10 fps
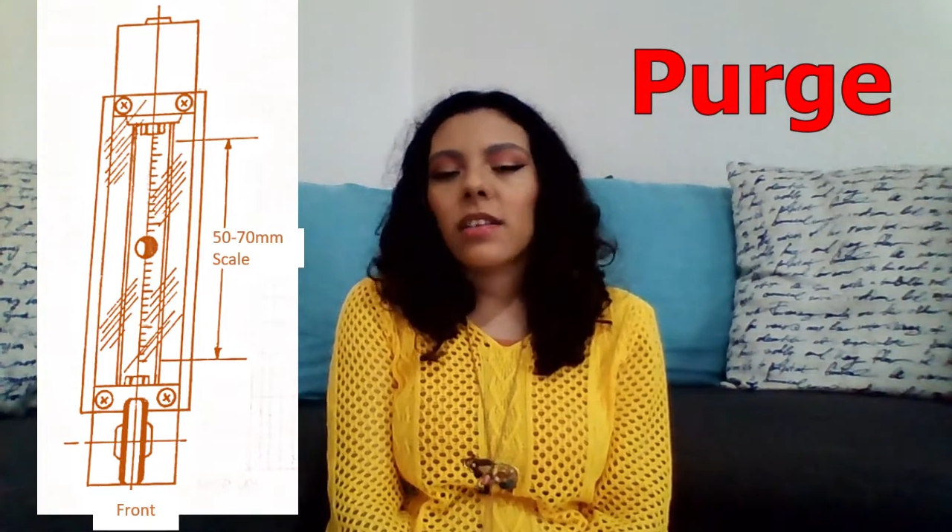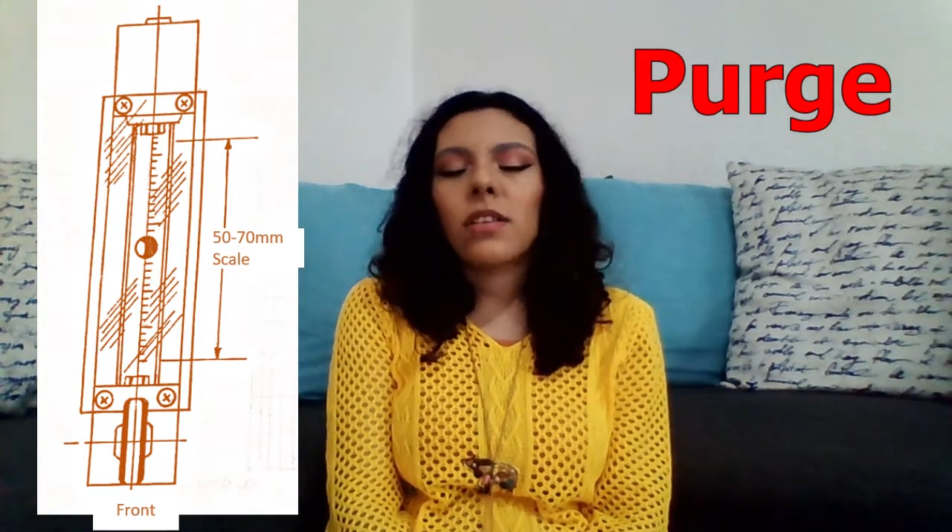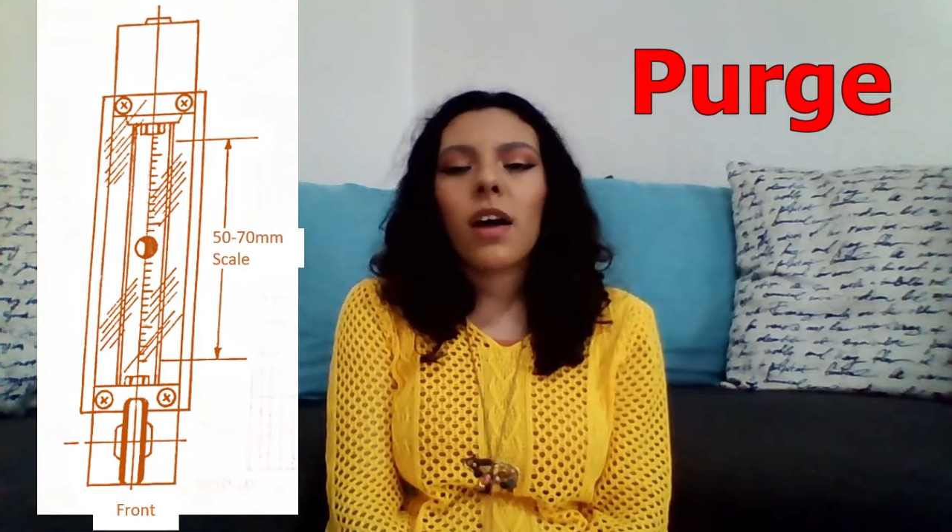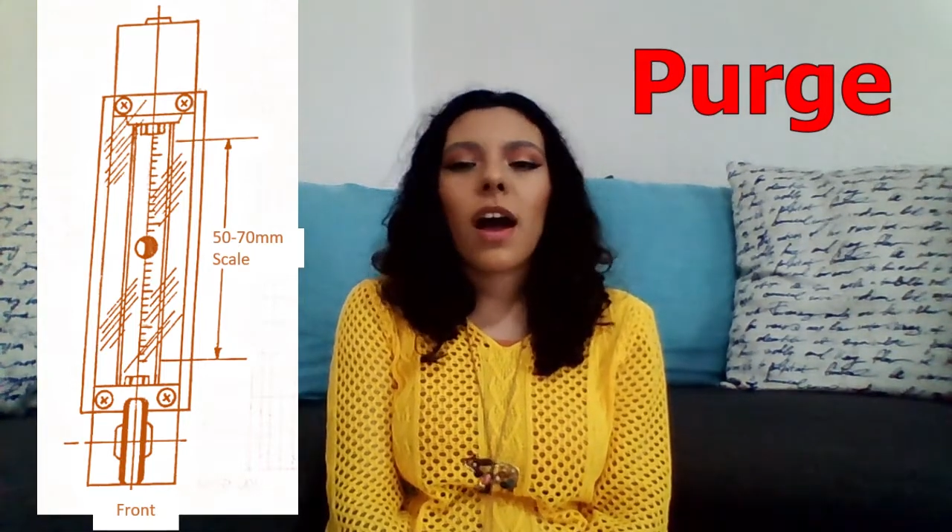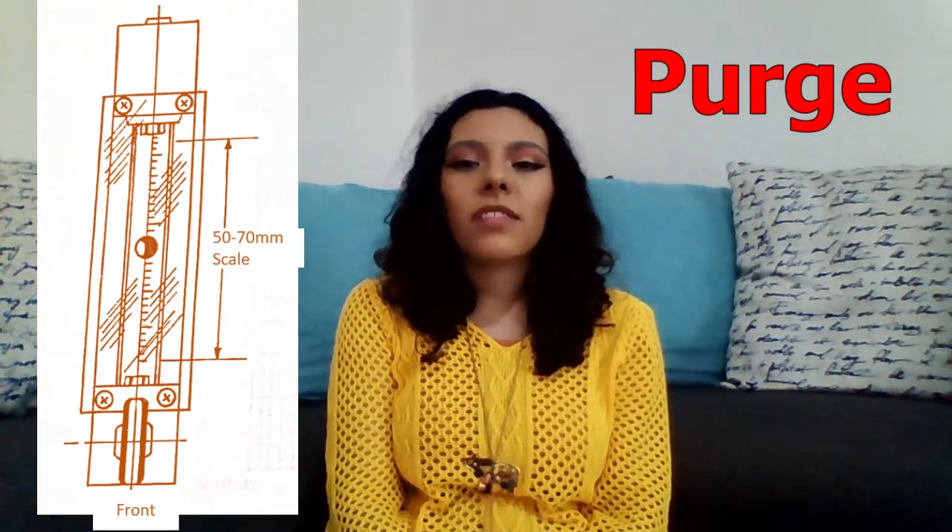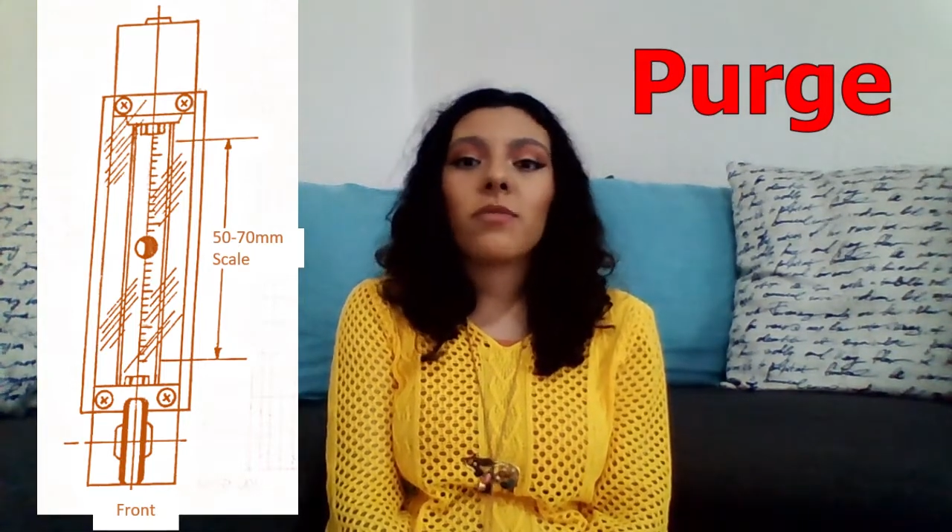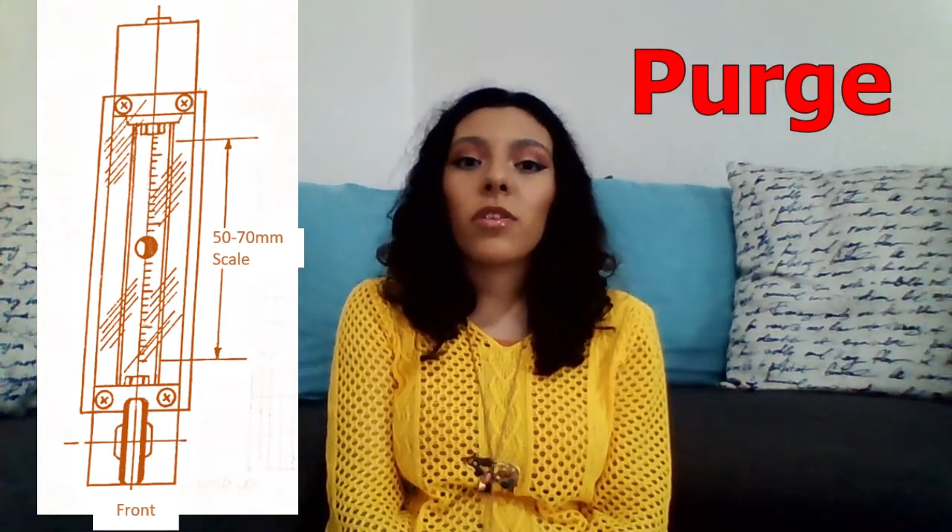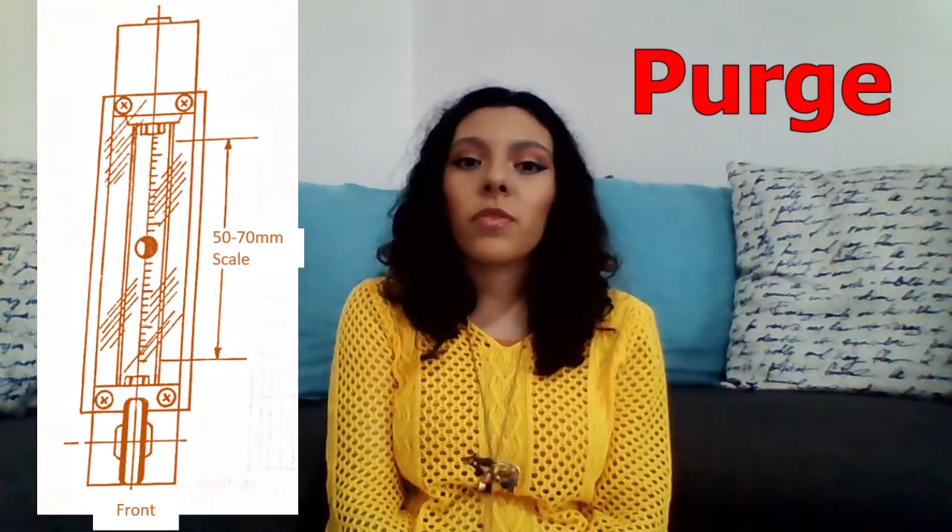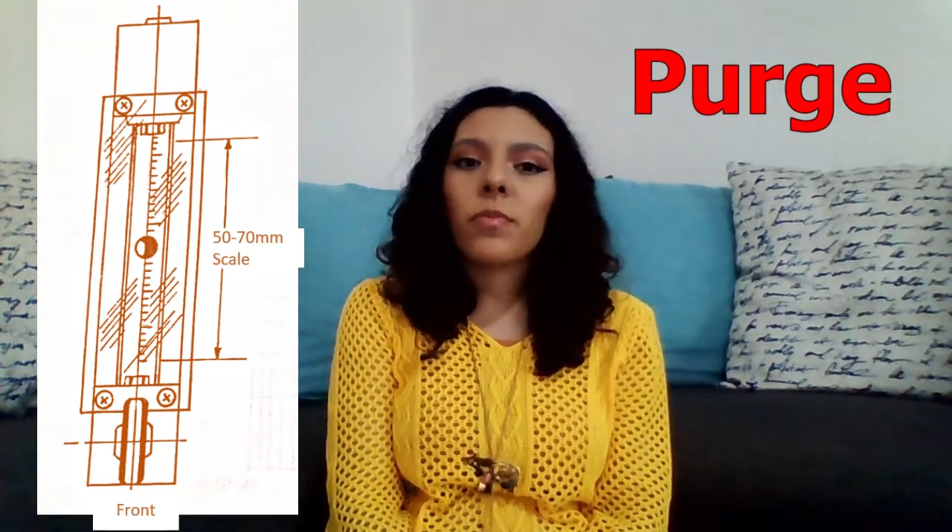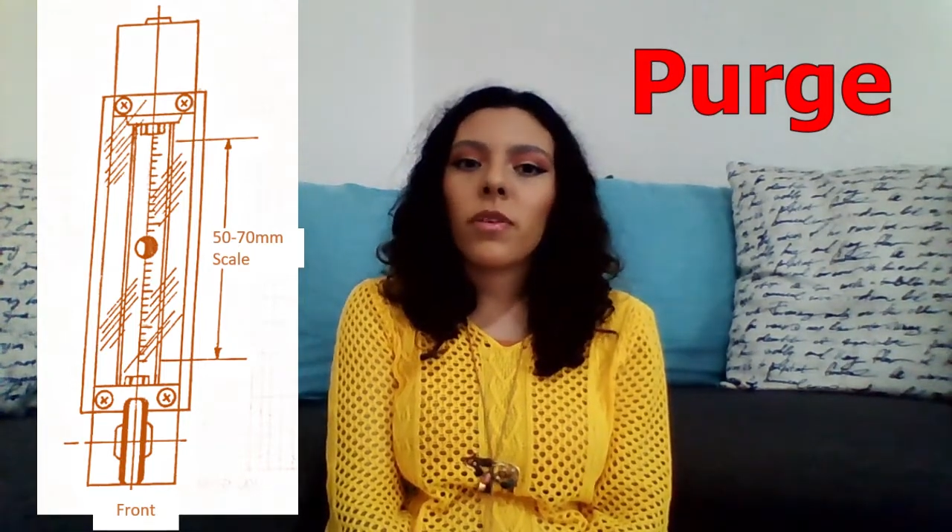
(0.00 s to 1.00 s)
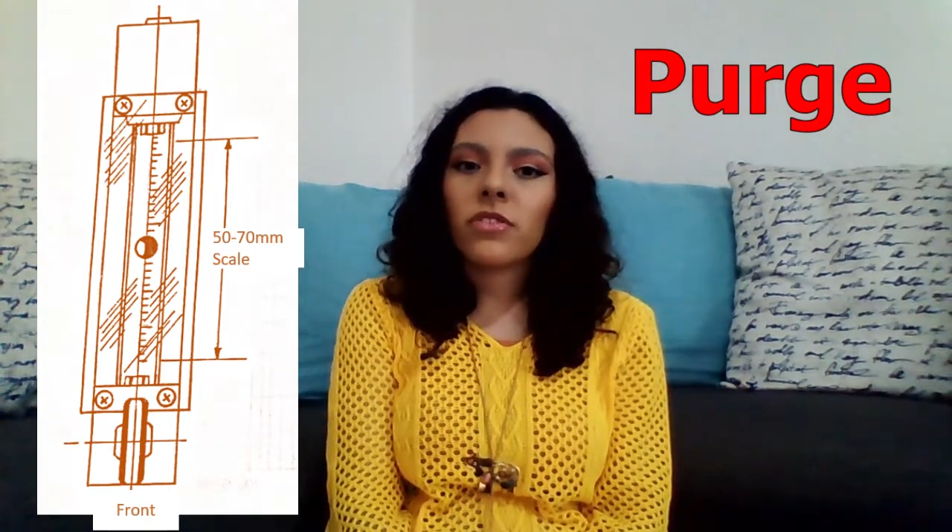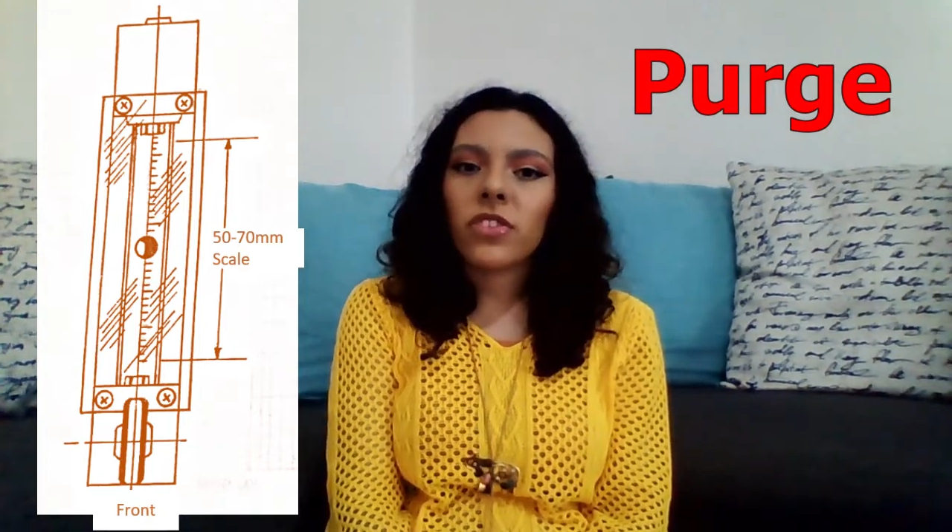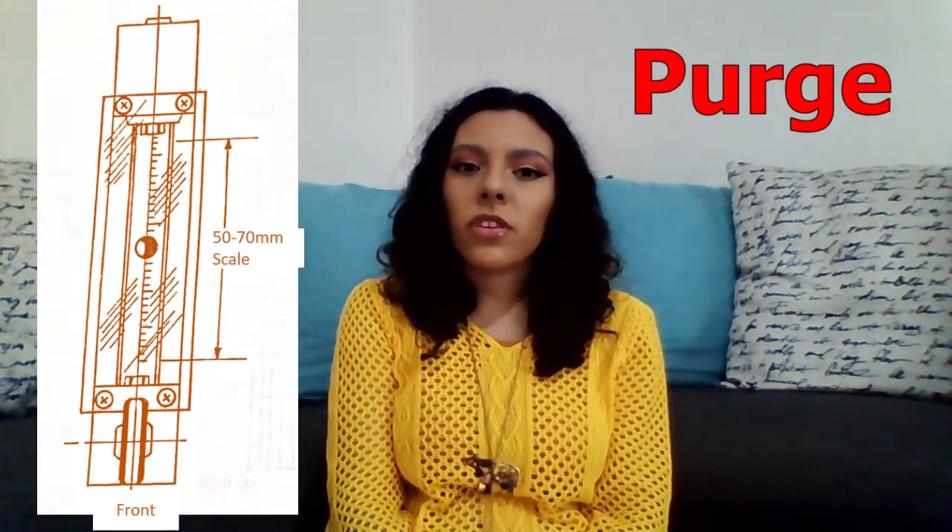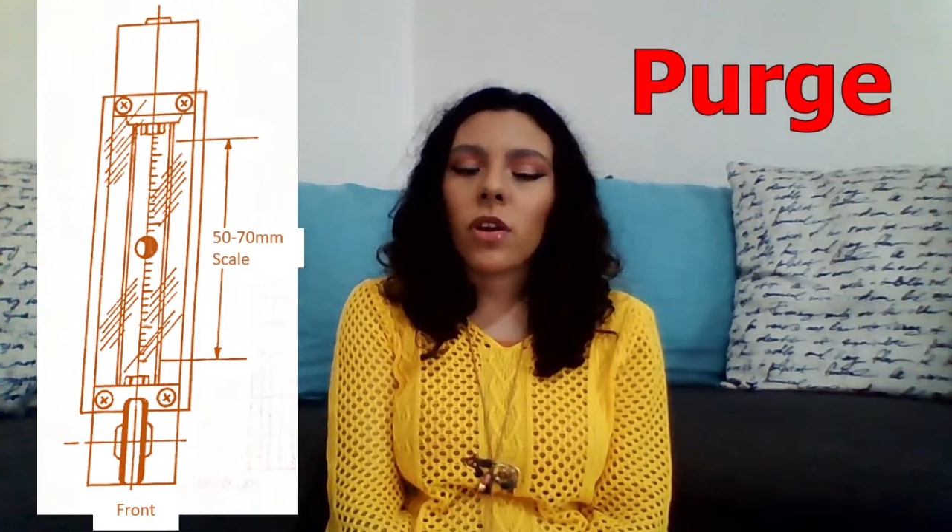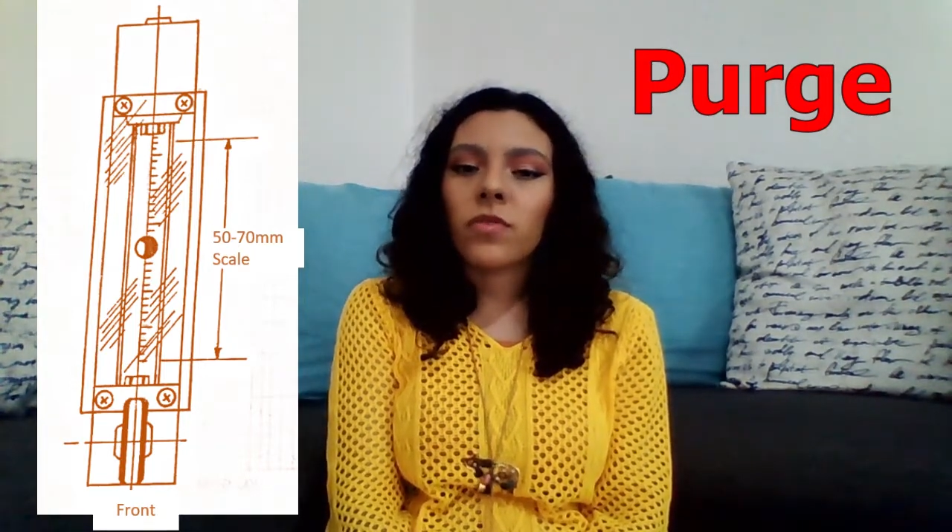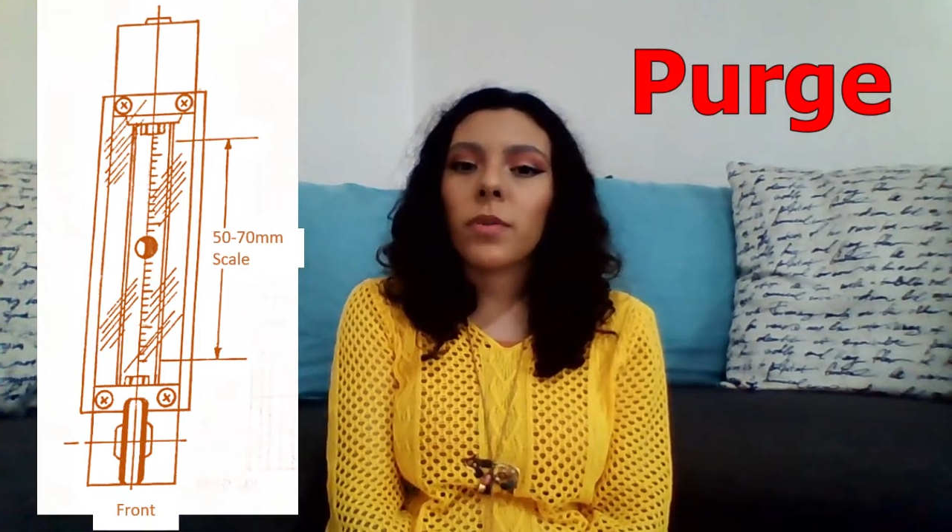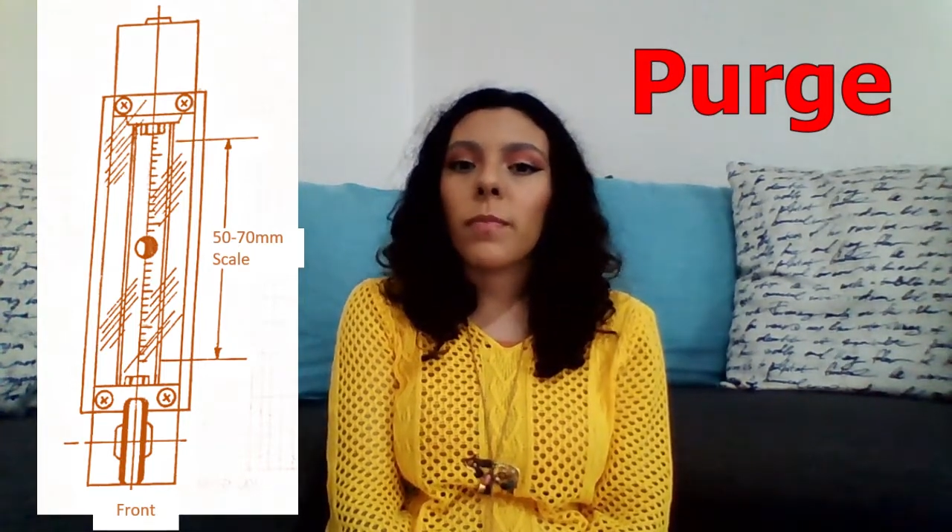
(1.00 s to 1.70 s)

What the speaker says: the hydraulic purging of the